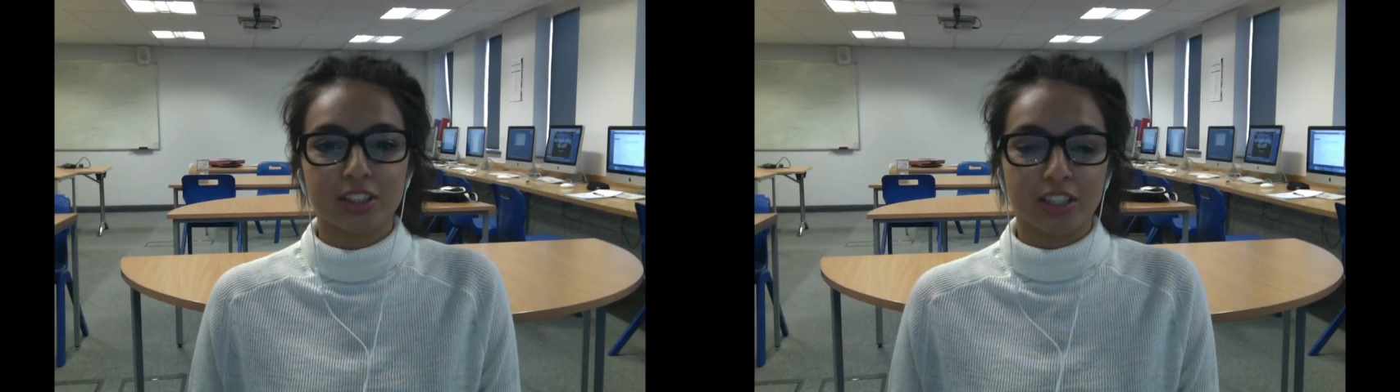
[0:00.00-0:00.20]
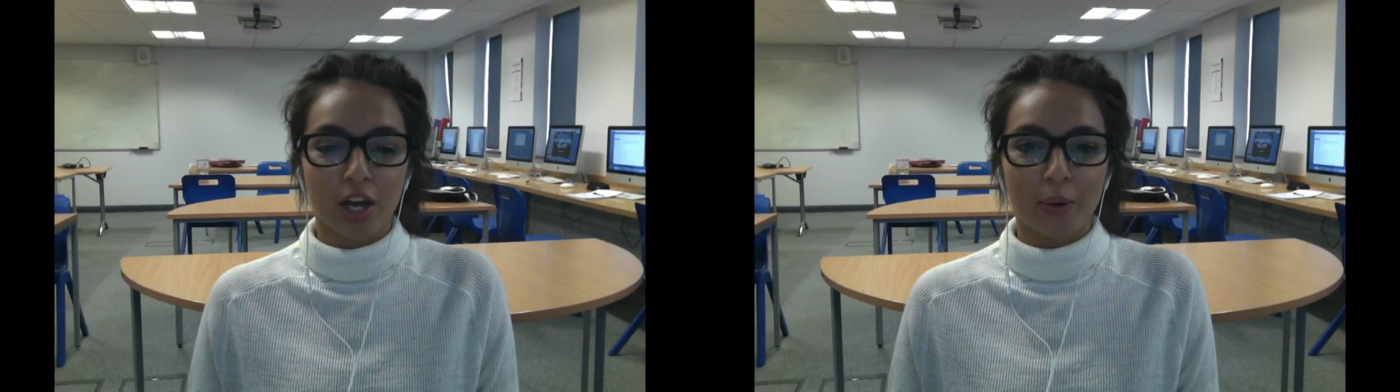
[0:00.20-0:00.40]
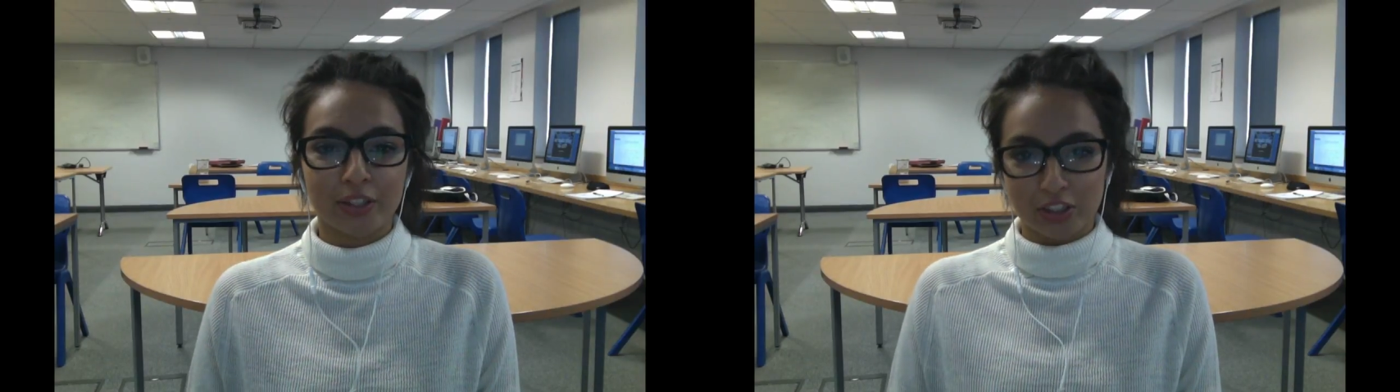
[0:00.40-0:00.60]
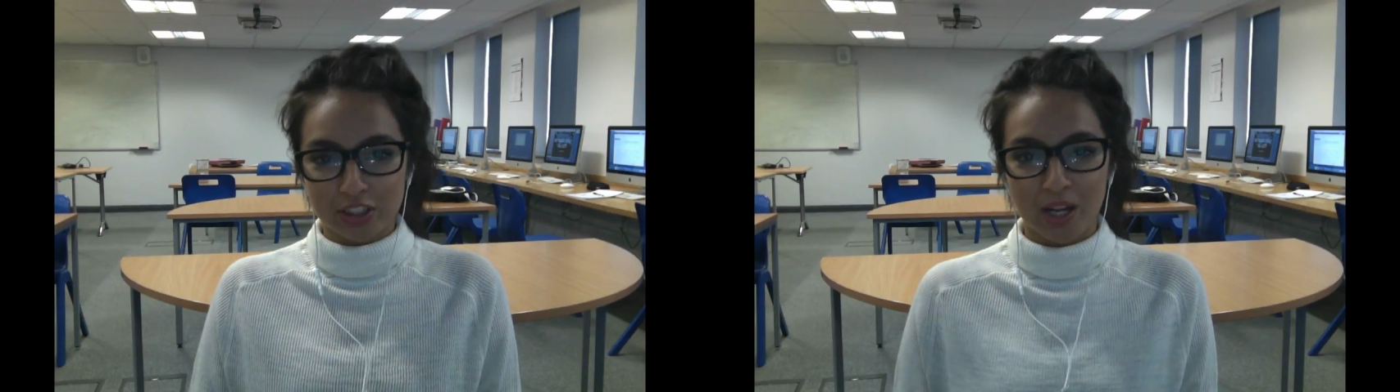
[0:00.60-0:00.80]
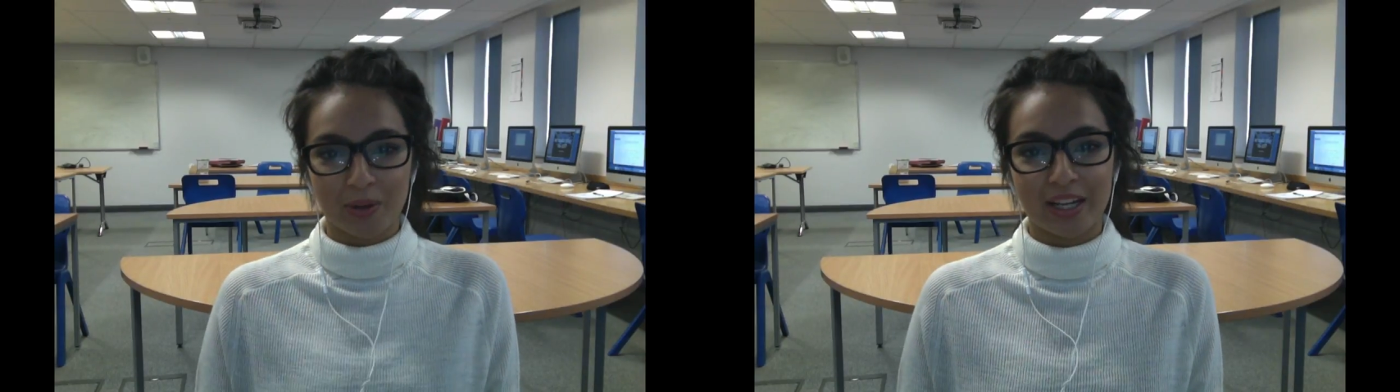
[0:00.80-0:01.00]
So I'd use
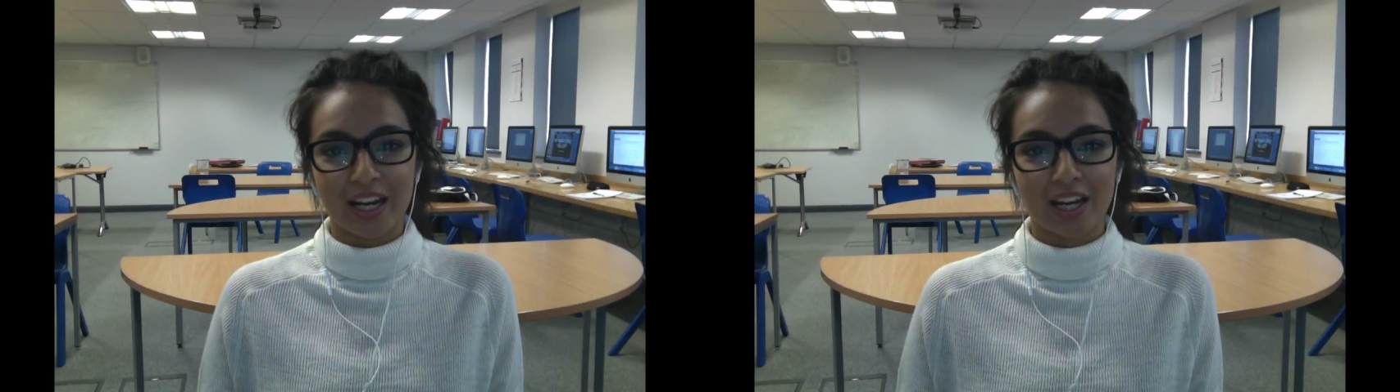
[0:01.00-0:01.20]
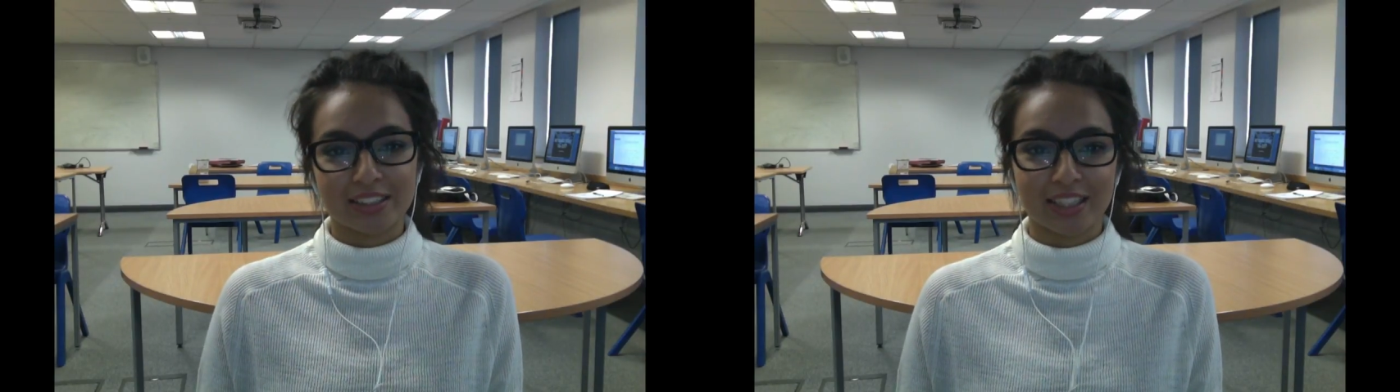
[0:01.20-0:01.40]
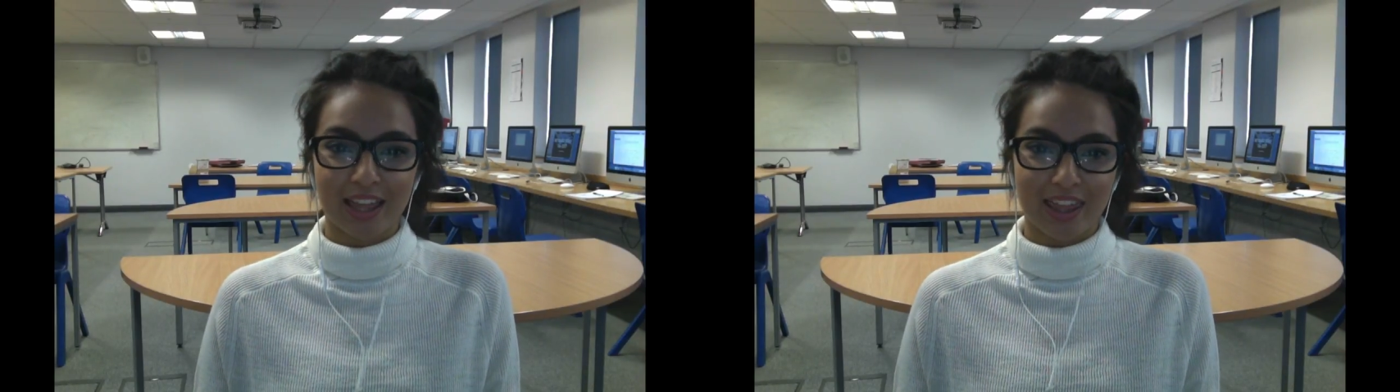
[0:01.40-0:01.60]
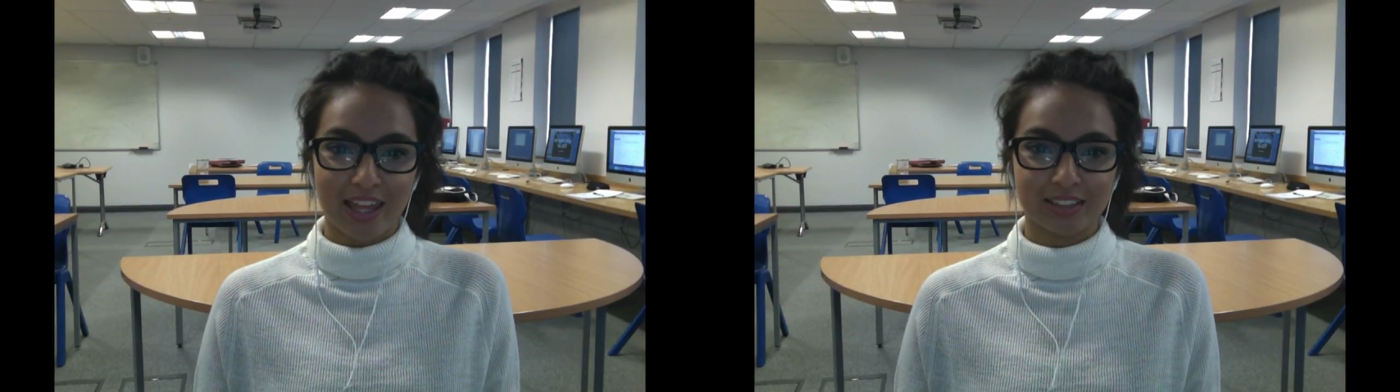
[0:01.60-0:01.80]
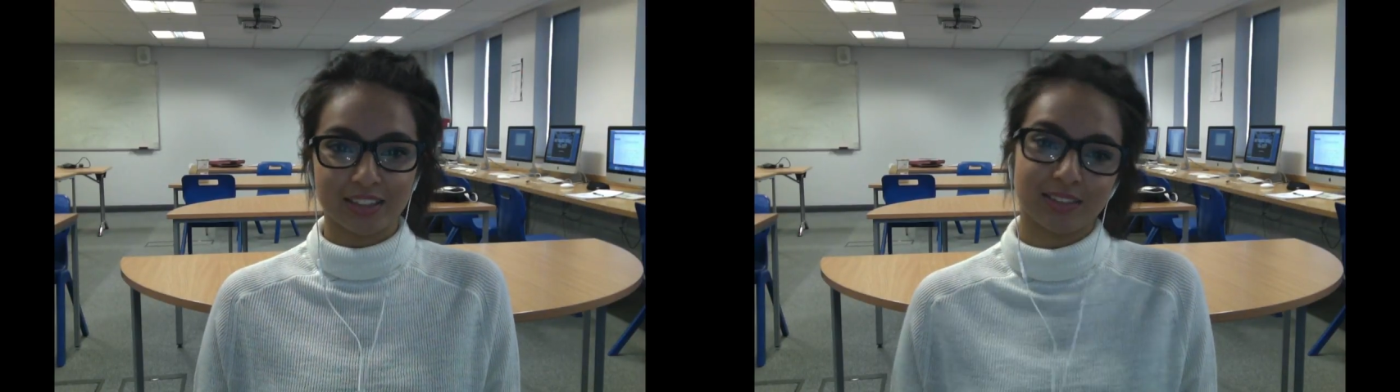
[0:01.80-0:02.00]
low-key lighting
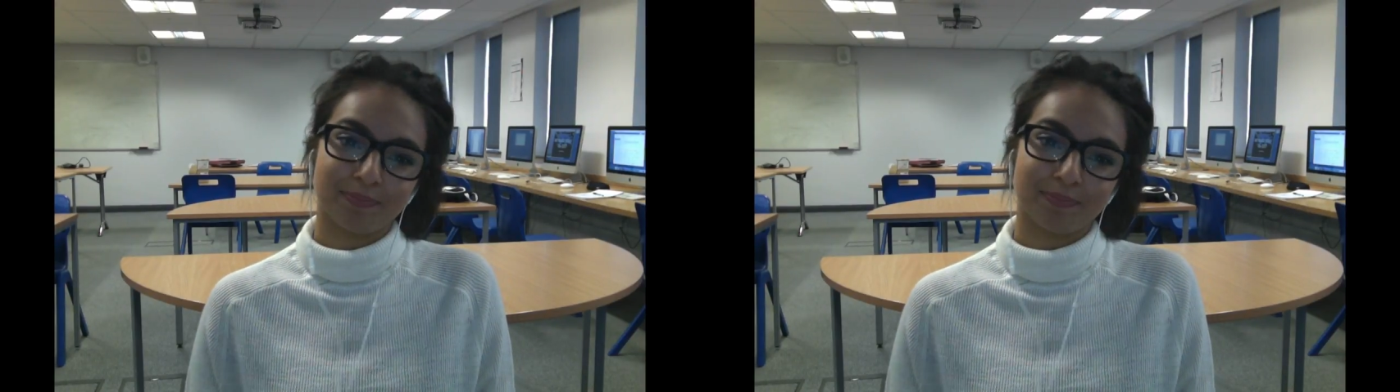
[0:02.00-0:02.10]
then.